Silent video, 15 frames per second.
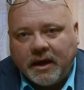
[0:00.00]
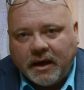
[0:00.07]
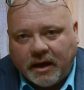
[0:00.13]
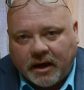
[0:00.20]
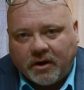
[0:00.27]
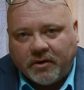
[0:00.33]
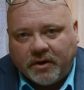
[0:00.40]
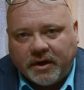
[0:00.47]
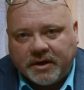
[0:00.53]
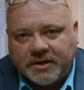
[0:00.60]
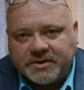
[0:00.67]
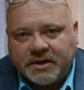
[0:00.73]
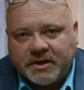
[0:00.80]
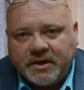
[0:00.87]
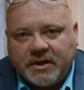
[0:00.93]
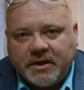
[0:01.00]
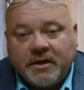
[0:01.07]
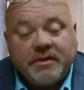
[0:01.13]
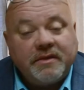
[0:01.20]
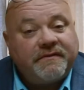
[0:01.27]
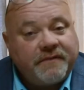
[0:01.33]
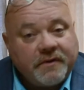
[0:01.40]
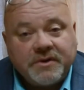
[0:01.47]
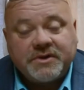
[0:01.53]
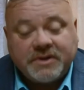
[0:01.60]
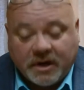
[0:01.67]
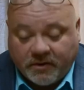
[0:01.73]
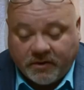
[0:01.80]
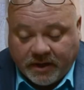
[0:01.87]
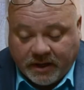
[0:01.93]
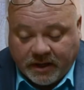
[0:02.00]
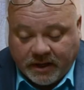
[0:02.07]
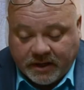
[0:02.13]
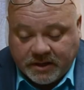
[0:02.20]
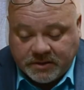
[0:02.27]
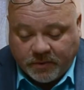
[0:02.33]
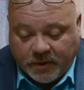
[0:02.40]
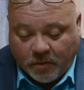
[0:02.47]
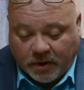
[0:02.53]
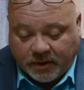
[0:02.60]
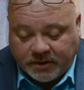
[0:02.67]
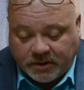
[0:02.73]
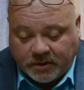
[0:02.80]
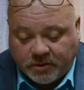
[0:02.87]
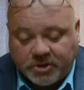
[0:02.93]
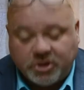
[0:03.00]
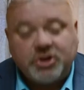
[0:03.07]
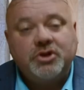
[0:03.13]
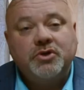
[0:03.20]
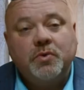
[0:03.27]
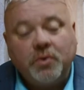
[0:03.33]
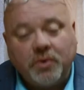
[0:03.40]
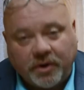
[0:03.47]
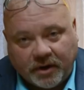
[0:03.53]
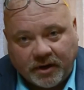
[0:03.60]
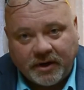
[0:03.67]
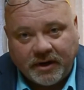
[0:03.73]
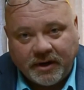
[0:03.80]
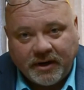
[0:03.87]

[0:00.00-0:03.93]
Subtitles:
areas. The first area is we wanted to ensure